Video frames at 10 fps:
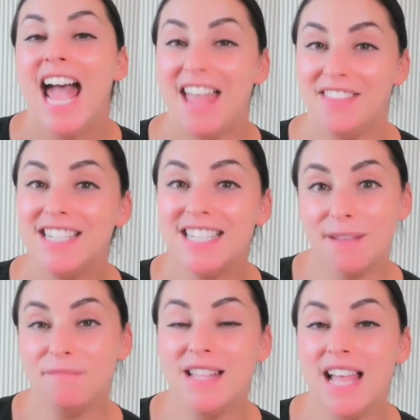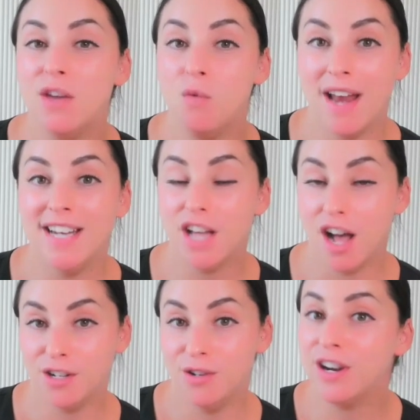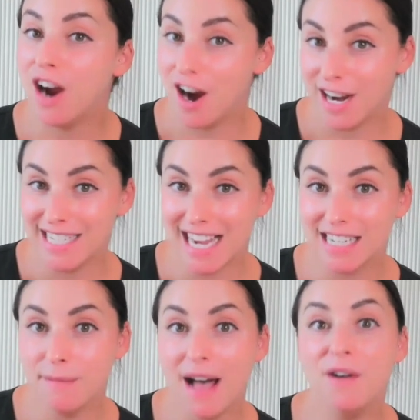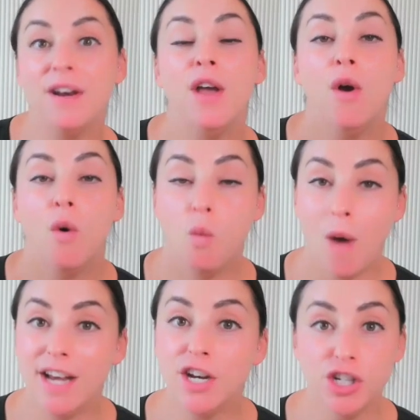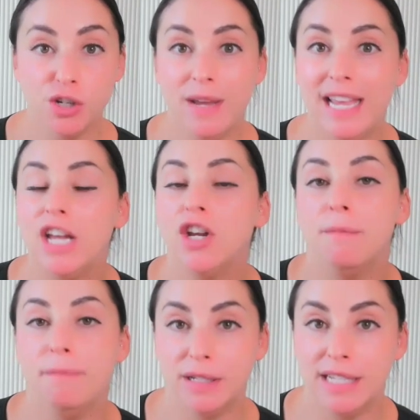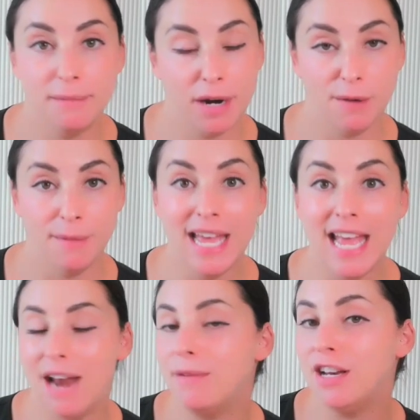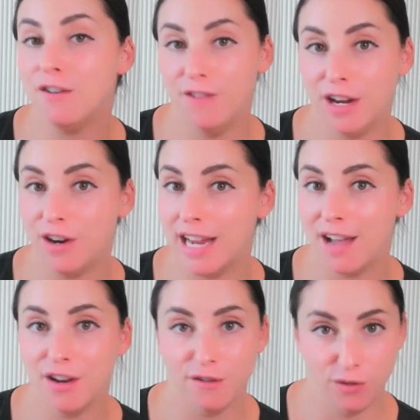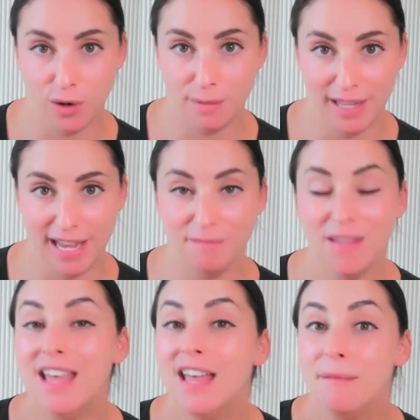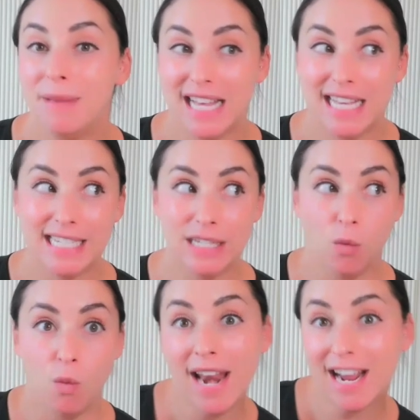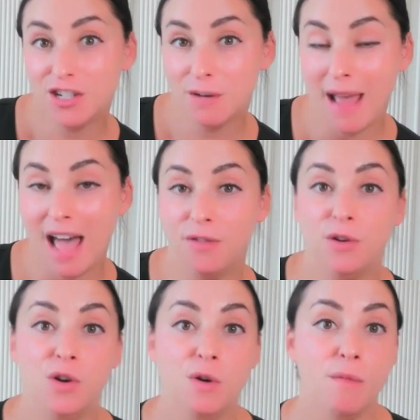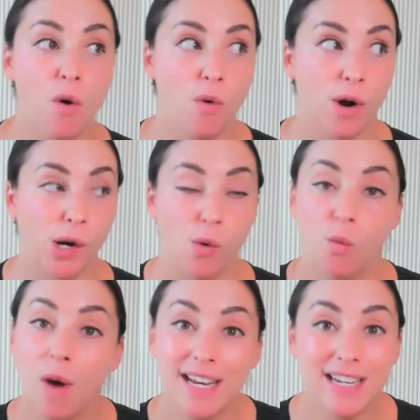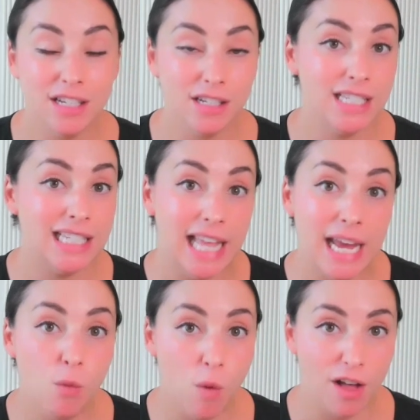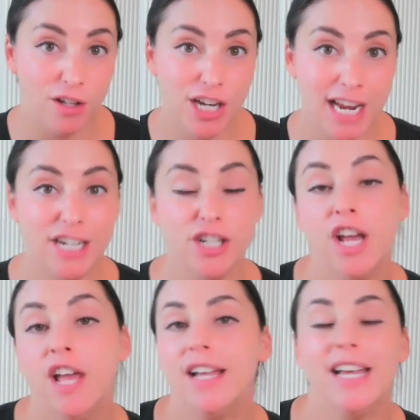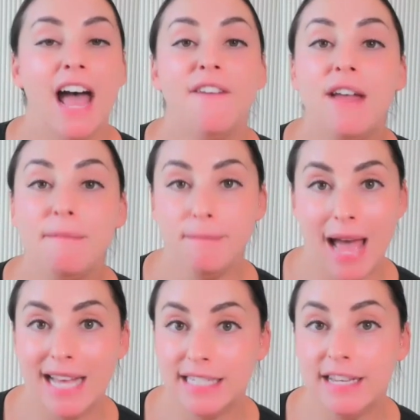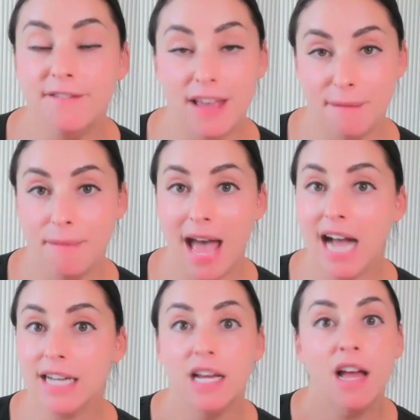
And this is something that you want to talk to your architect about when you're doing your building permit and when you're figuring out your floor plan, because one extra bathroom or one slight wall change could have a massive impact